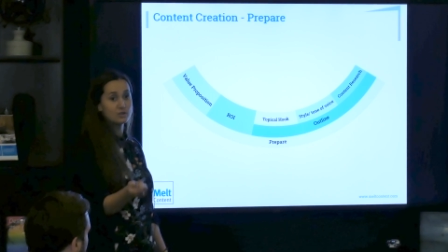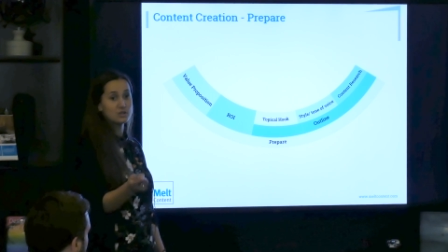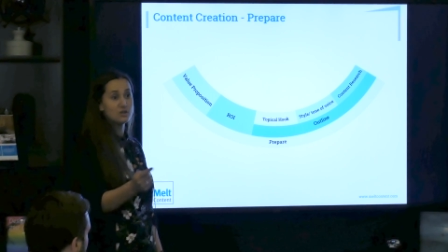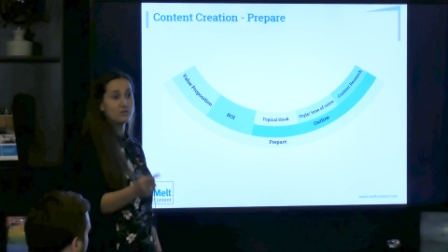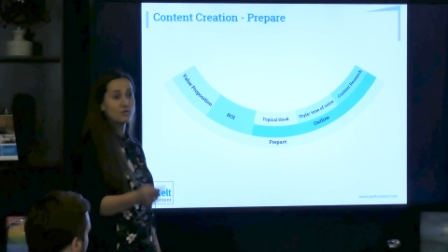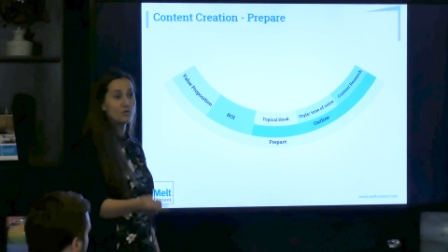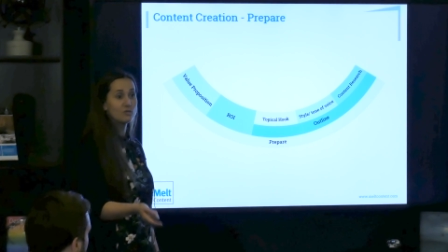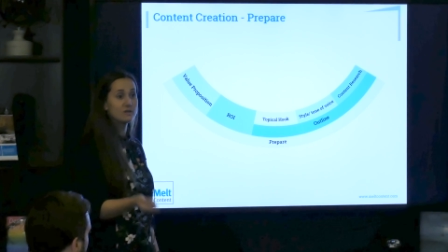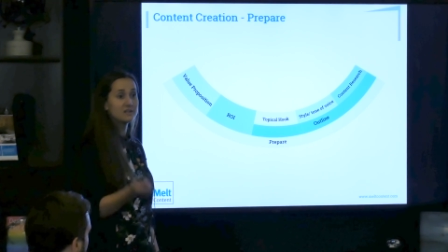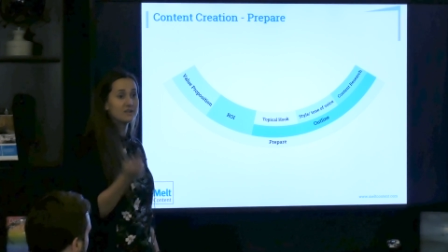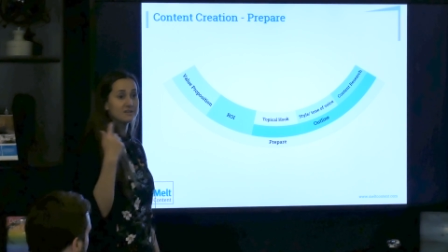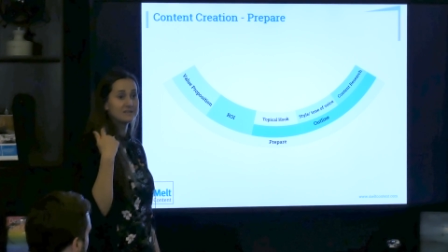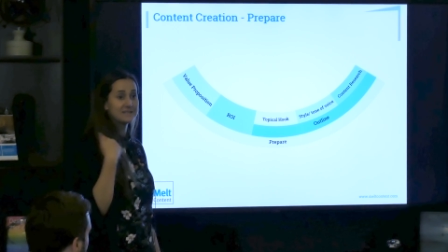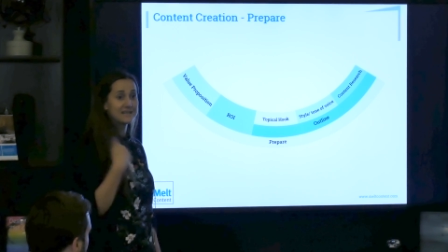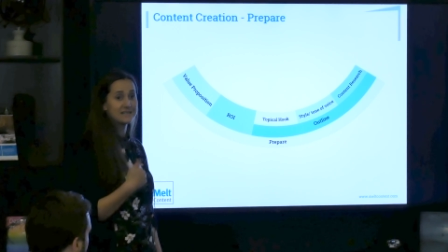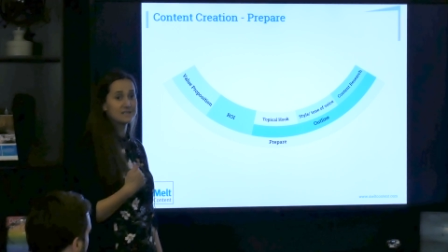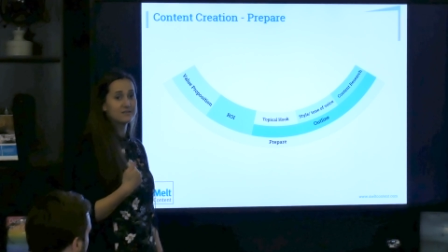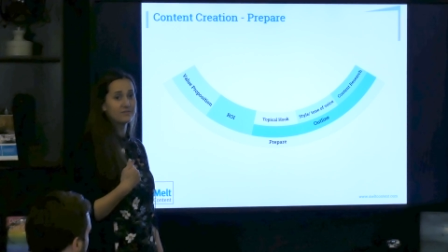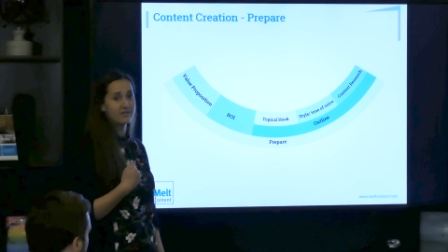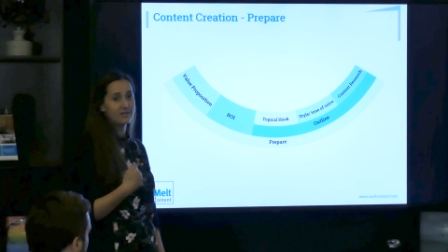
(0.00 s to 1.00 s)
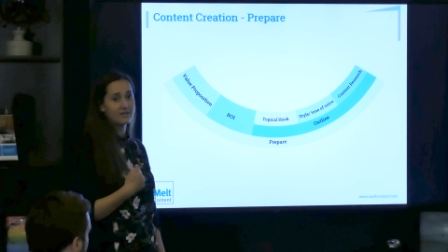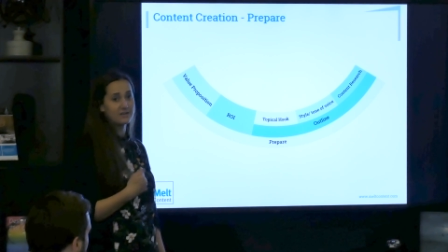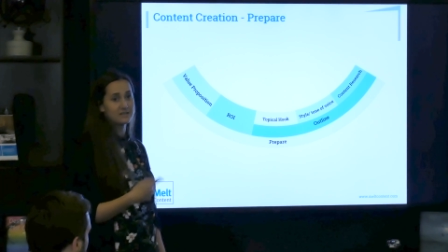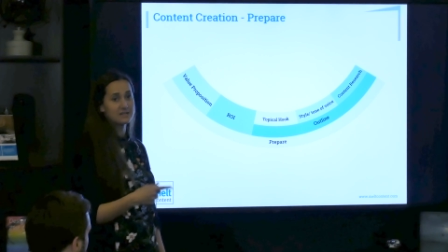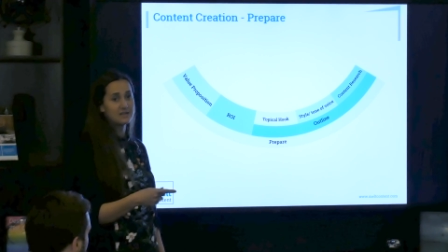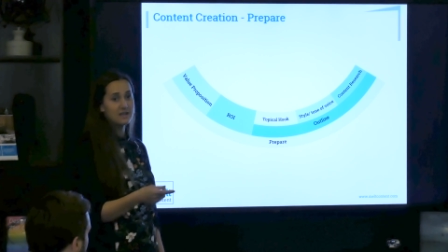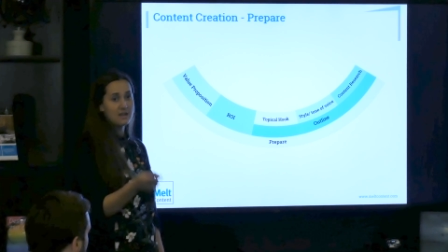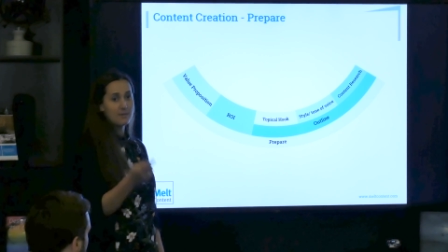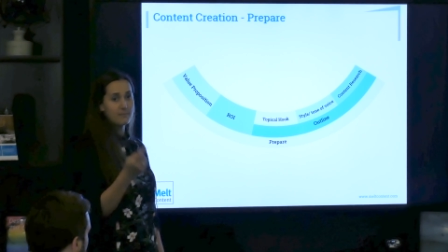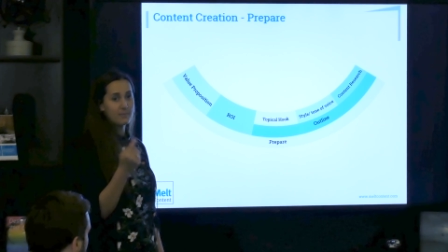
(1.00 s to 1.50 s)
which you've already
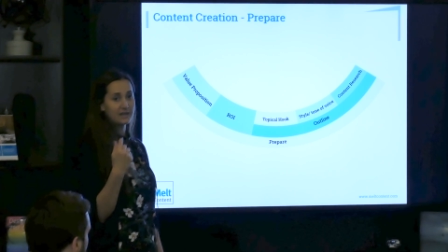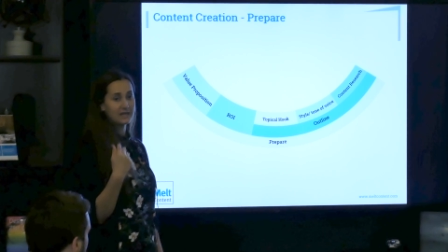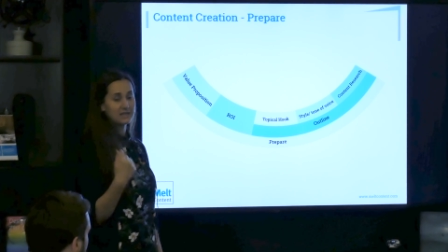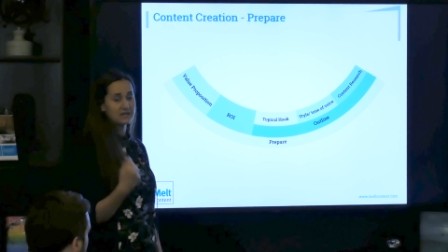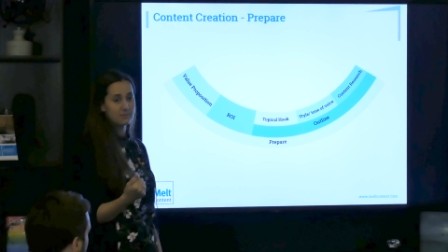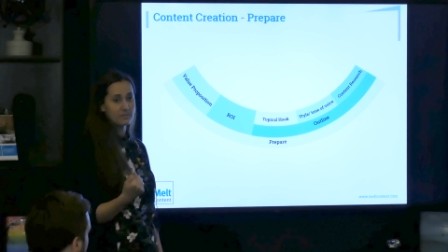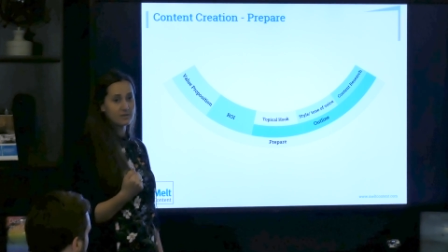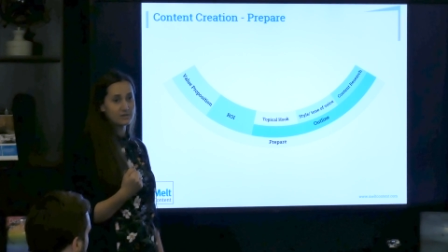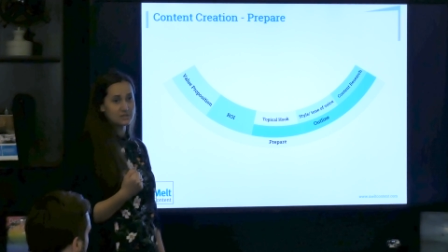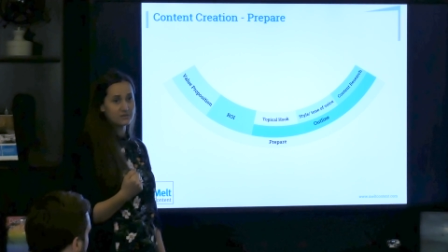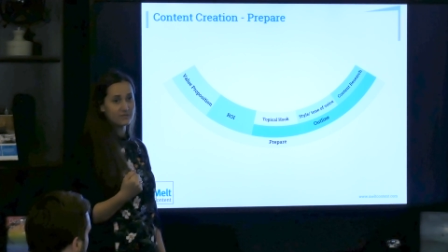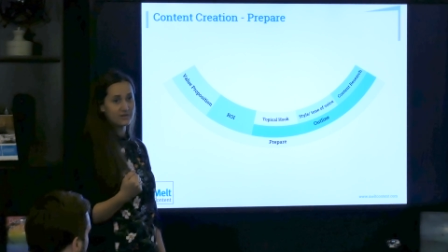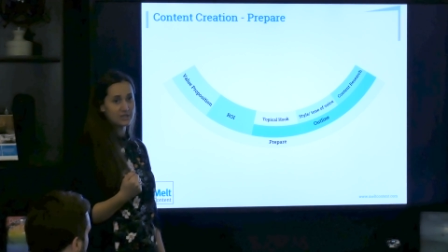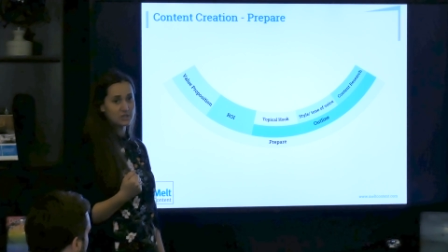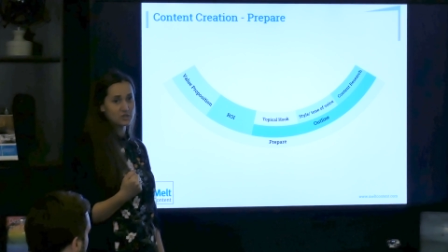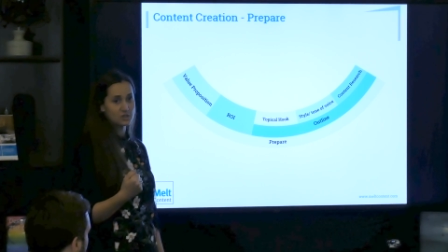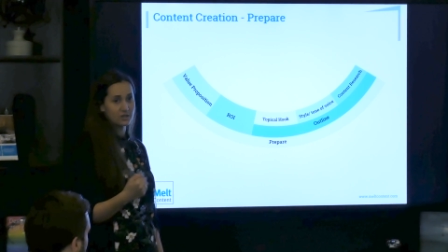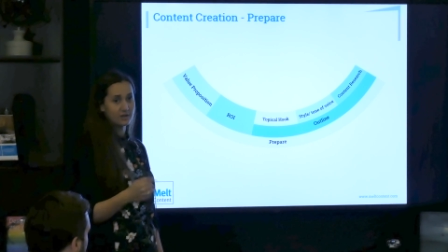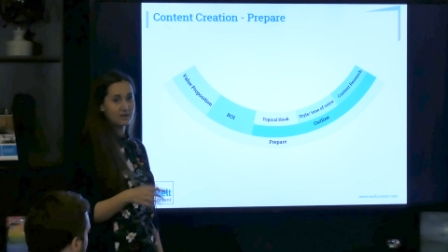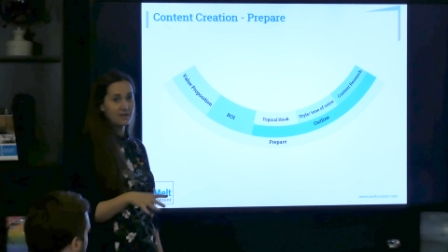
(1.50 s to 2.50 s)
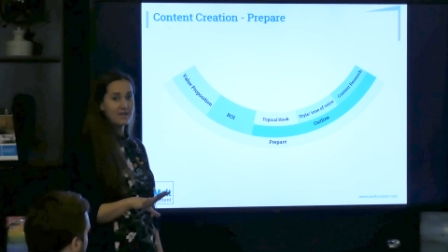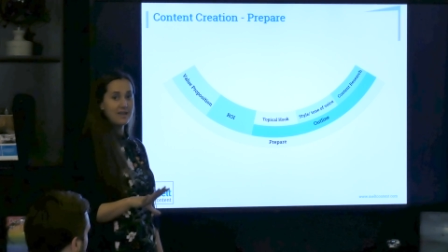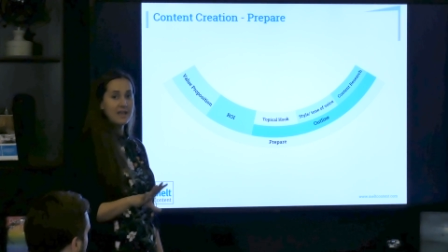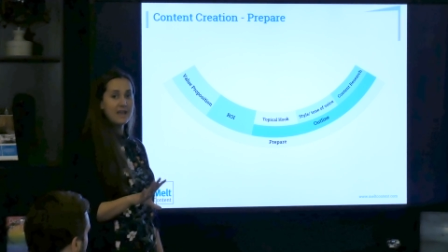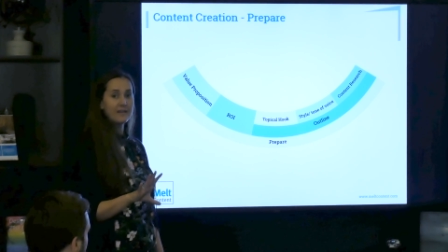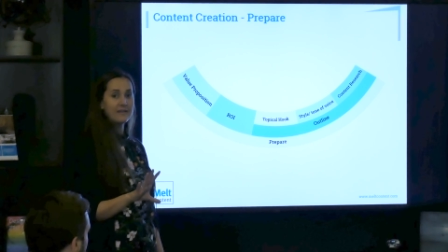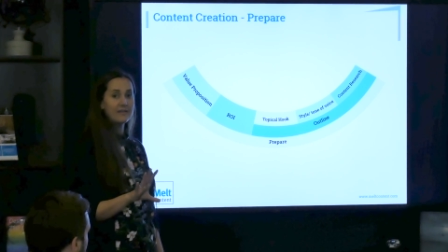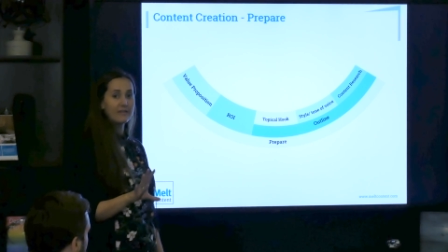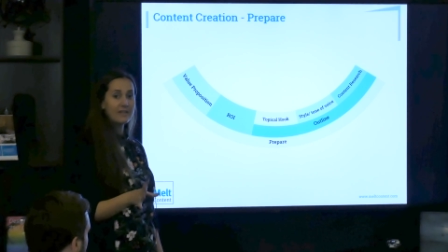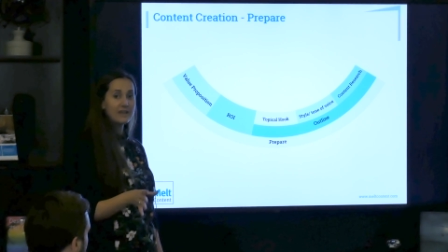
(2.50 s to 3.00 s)
identified back in the motivation.
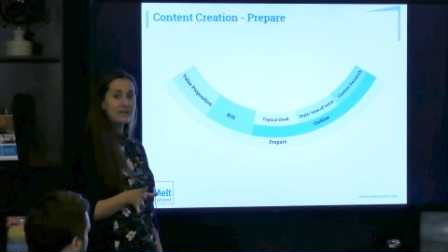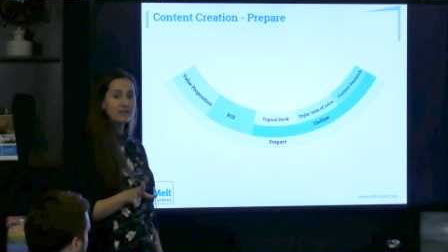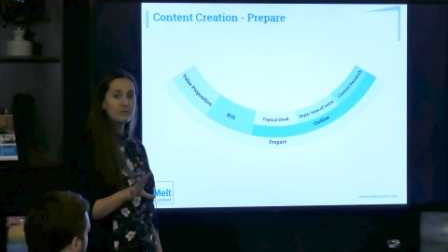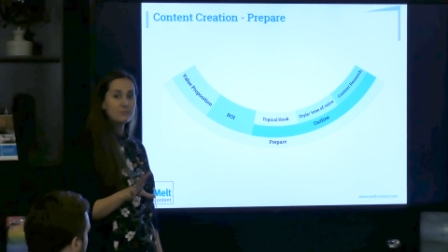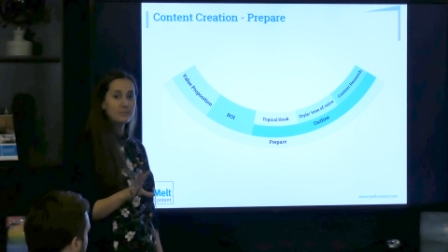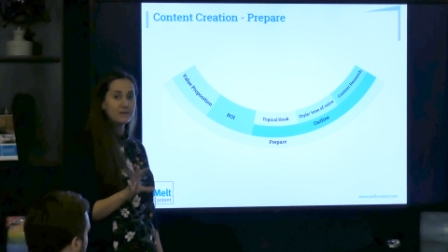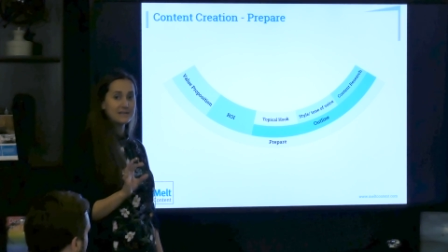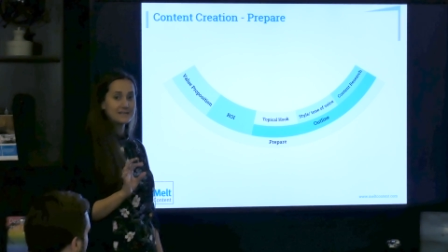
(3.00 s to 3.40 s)
Now that could